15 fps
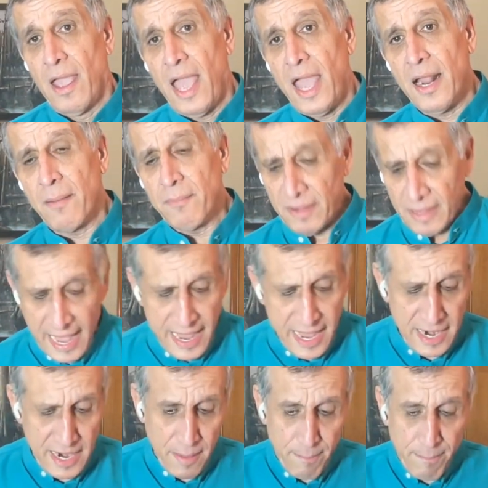And I'm
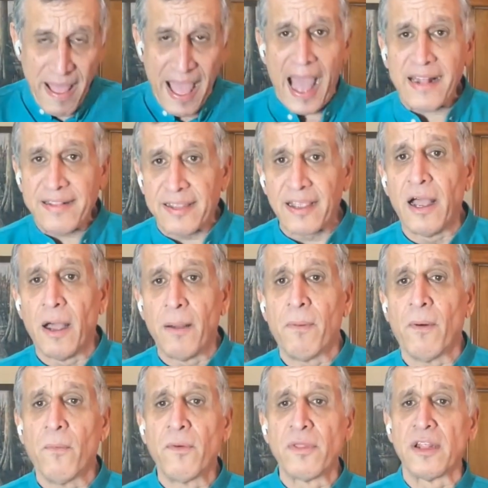laying in a
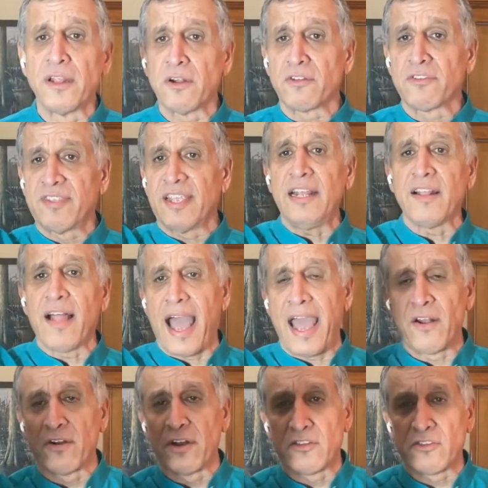bathtub with a little tea
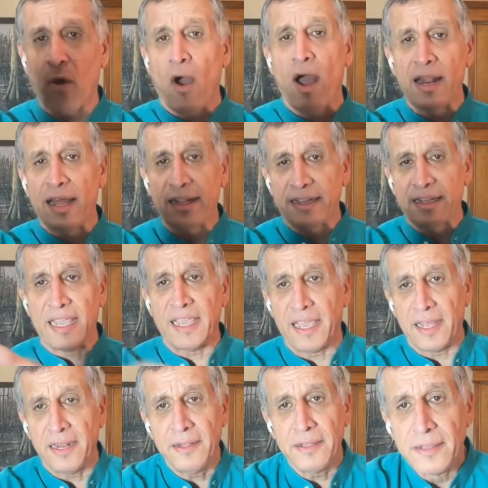light on the toilet at
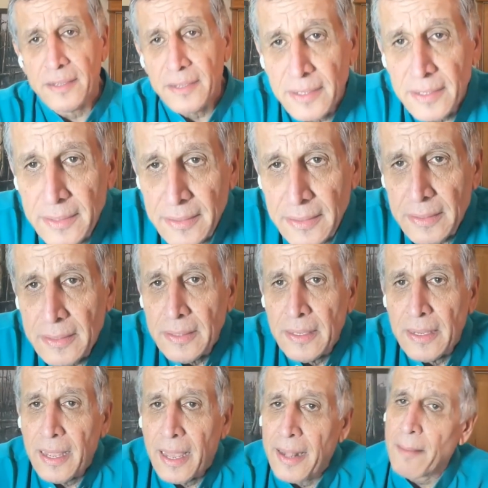the end.
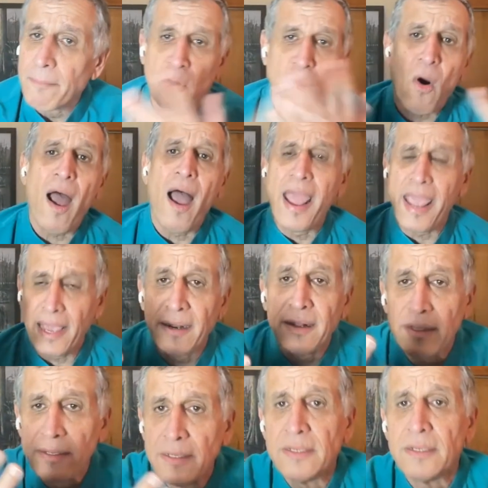And I'm crying.